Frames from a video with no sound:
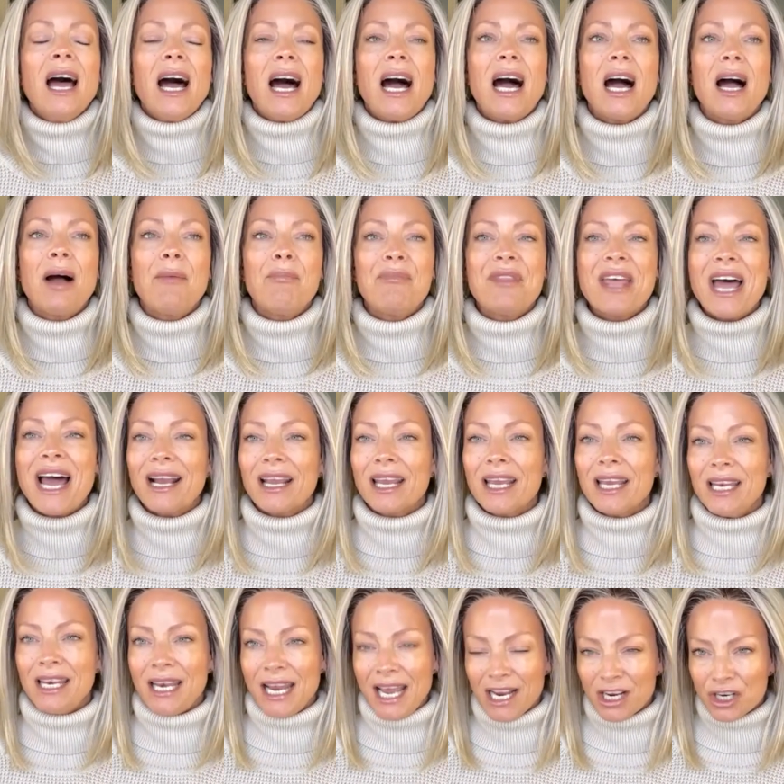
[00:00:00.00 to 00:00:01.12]
um, that
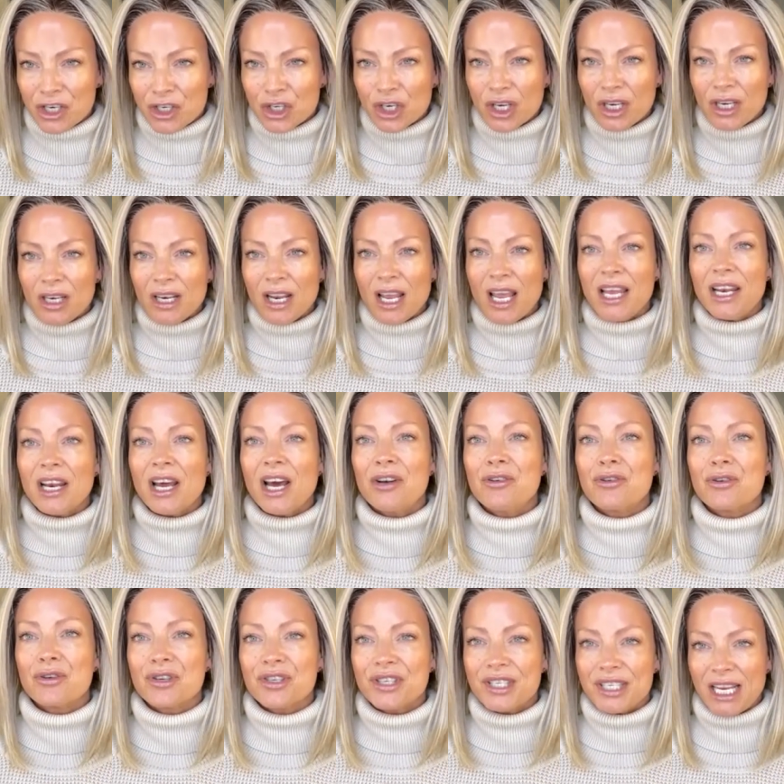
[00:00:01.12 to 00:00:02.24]
connection and
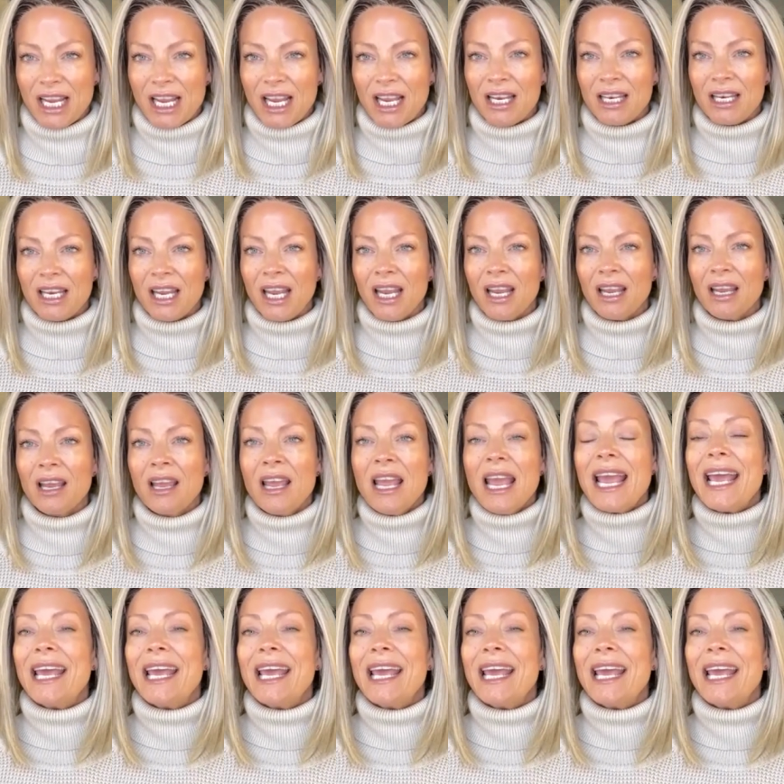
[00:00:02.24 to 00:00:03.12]
understanding